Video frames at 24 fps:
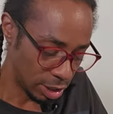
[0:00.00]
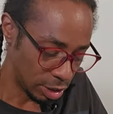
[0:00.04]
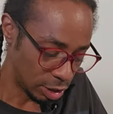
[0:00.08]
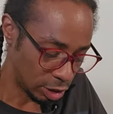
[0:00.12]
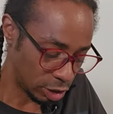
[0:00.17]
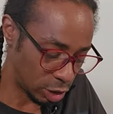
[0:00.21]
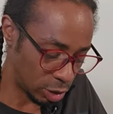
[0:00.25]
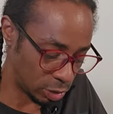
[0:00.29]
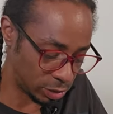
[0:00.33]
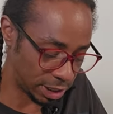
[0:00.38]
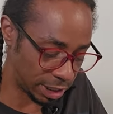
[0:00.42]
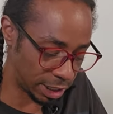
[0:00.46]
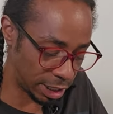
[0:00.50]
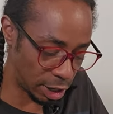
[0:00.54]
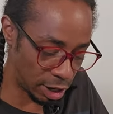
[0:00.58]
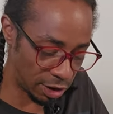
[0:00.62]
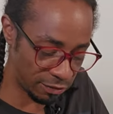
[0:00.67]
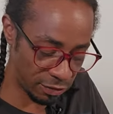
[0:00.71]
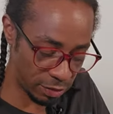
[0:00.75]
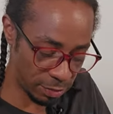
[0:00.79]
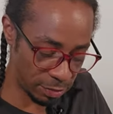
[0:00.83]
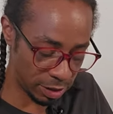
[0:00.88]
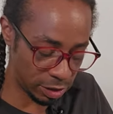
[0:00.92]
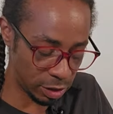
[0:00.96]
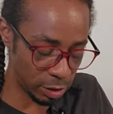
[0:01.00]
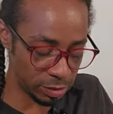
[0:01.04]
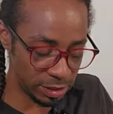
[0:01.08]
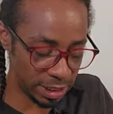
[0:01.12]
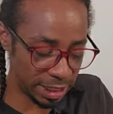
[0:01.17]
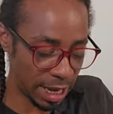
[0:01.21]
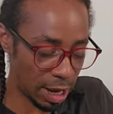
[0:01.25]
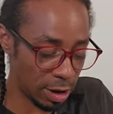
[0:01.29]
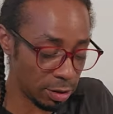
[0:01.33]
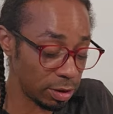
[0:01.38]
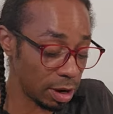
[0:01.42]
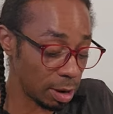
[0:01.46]
Closing off,
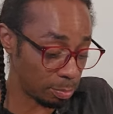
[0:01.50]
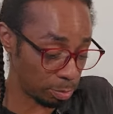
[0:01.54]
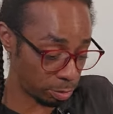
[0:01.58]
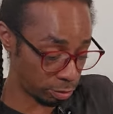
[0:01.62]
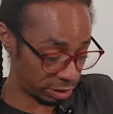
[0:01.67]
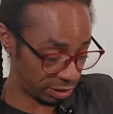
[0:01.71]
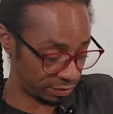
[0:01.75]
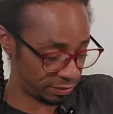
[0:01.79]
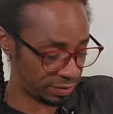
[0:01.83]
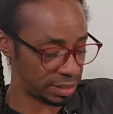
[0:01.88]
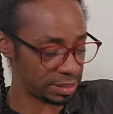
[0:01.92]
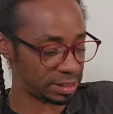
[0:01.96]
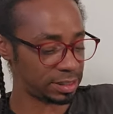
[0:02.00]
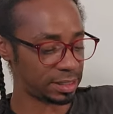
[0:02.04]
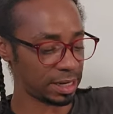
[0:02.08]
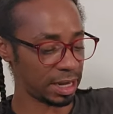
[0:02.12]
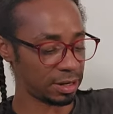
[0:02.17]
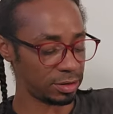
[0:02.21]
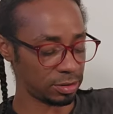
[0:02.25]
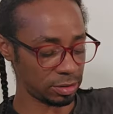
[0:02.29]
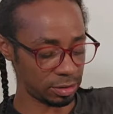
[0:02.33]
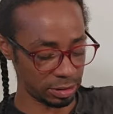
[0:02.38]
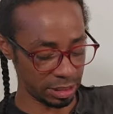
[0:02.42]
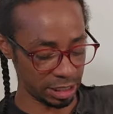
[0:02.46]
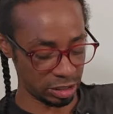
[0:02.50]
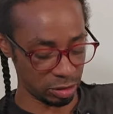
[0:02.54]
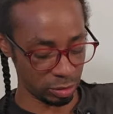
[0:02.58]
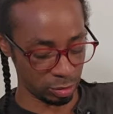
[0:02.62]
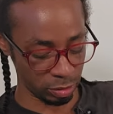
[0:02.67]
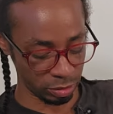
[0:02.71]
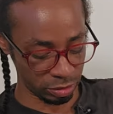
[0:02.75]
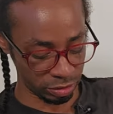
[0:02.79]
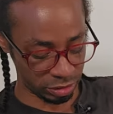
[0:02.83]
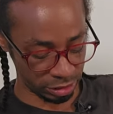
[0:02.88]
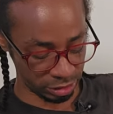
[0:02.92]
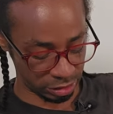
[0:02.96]
closing out a previous cycle in
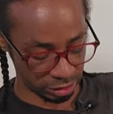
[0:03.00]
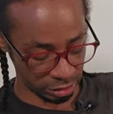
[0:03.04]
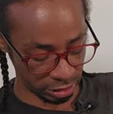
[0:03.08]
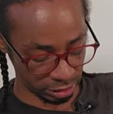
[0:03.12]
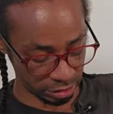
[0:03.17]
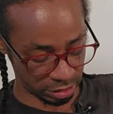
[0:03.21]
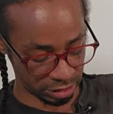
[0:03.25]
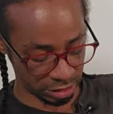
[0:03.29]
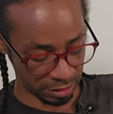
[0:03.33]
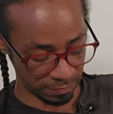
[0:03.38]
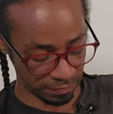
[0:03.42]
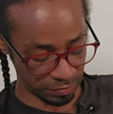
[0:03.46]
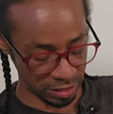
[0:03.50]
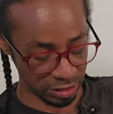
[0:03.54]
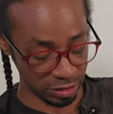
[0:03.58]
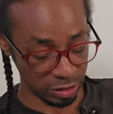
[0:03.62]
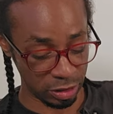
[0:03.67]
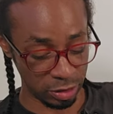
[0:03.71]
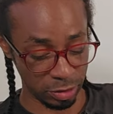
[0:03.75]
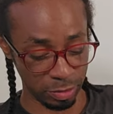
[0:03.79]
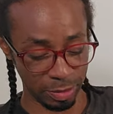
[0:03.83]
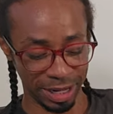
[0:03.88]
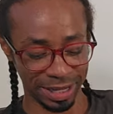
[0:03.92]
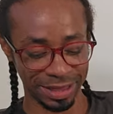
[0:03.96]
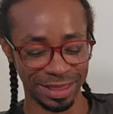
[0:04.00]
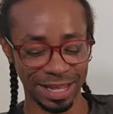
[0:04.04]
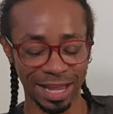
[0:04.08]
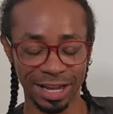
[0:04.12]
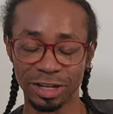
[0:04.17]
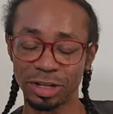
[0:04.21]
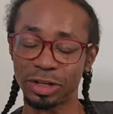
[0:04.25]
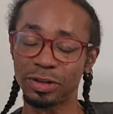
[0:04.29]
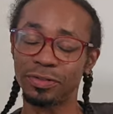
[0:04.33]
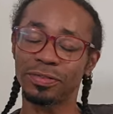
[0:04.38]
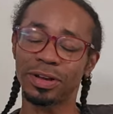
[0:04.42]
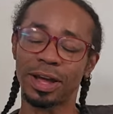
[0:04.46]
order to start something new. And
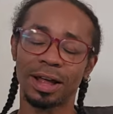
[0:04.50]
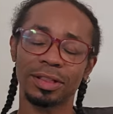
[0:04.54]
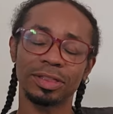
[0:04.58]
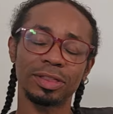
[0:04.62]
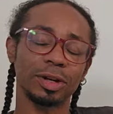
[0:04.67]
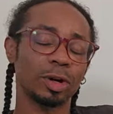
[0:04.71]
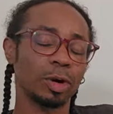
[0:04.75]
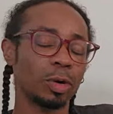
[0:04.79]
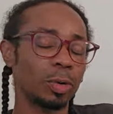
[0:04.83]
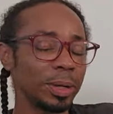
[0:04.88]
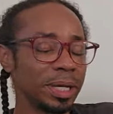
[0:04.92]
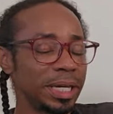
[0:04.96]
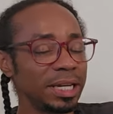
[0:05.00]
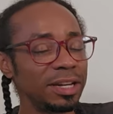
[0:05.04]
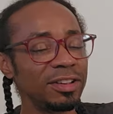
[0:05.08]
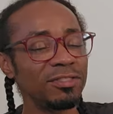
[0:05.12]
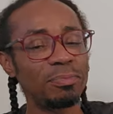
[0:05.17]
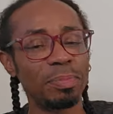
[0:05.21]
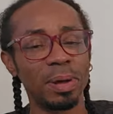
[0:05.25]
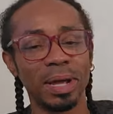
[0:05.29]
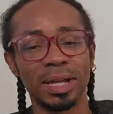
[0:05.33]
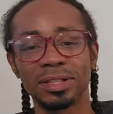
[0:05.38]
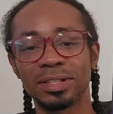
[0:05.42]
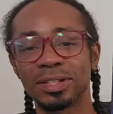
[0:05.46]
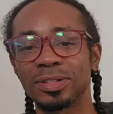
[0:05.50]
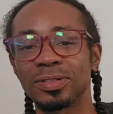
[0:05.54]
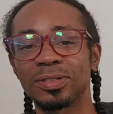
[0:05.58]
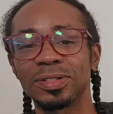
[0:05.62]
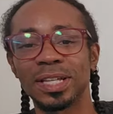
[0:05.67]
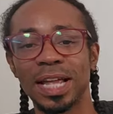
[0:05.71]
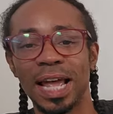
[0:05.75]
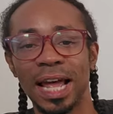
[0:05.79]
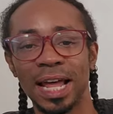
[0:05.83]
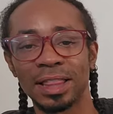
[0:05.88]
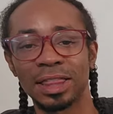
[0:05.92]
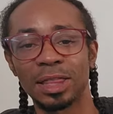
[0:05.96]
then you've got the Queen of
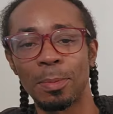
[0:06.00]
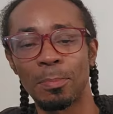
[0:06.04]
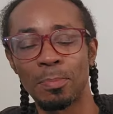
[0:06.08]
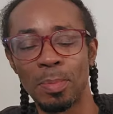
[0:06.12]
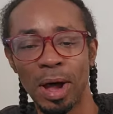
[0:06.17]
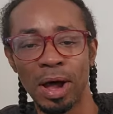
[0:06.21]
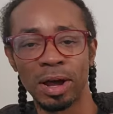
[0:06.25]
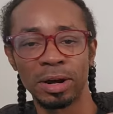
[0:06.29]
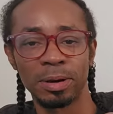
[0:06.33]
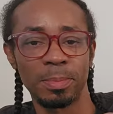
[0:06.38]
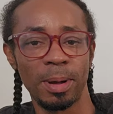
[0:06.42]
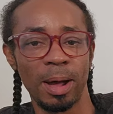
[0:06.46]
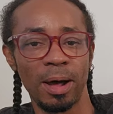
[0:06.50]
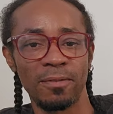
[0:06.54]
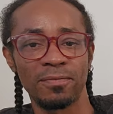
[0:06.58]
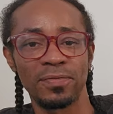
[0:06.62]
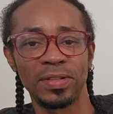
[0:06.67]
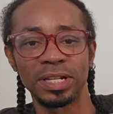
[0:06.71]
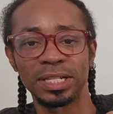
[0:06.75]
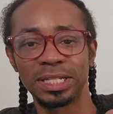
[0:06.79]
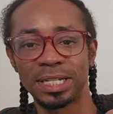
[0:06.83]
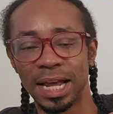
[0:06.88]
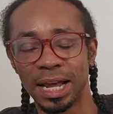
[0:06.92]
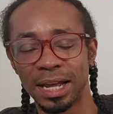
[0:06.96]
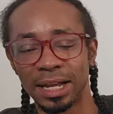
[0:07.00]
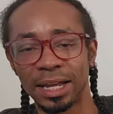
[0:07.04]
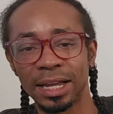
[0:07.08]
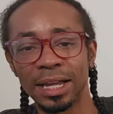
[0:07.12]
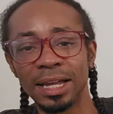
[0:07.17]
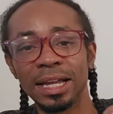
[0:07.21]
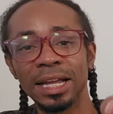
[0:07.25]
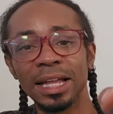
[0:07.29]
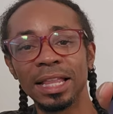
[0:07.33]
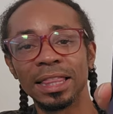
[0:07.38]
Pentacles at the bottom of the deck.